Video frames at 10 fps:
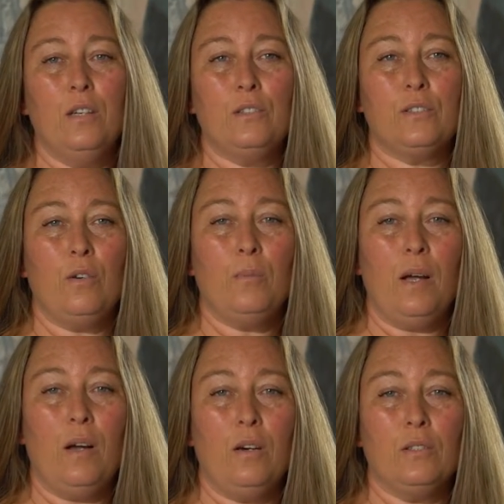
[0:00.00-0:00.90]
So
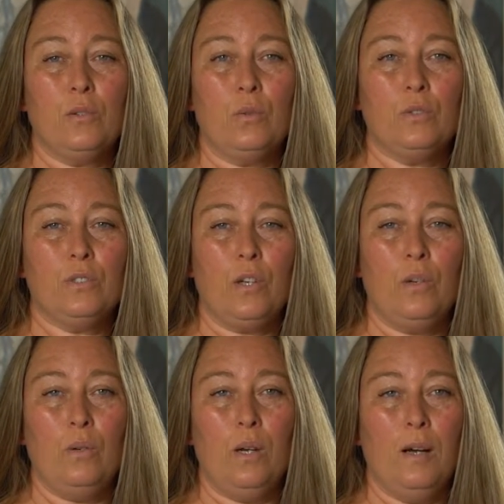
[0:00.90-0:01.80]
my art
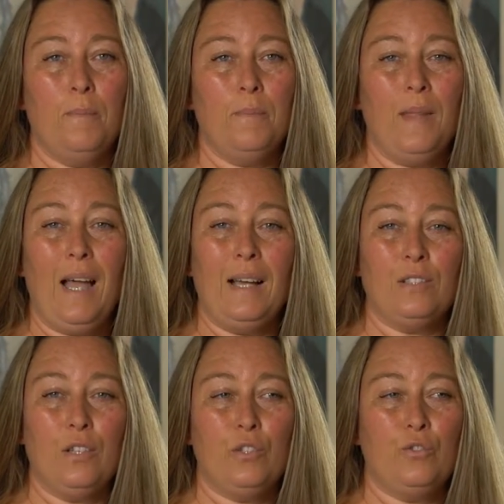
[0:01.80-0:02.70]
also had
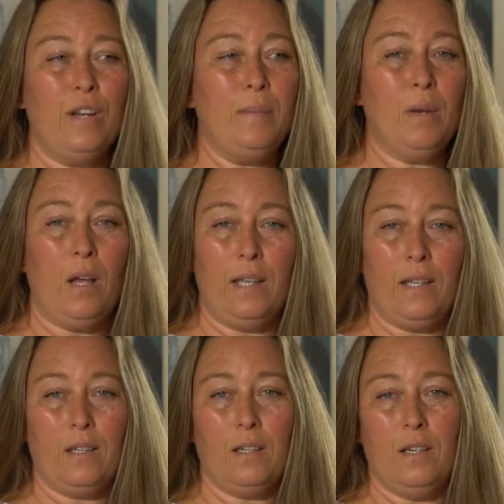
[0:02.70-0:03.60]
a
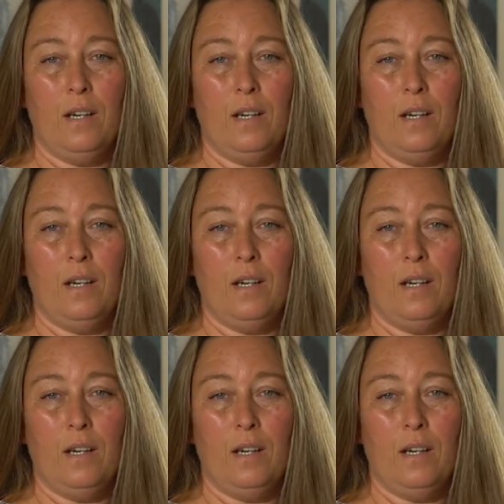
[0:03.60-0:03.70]
dreamlike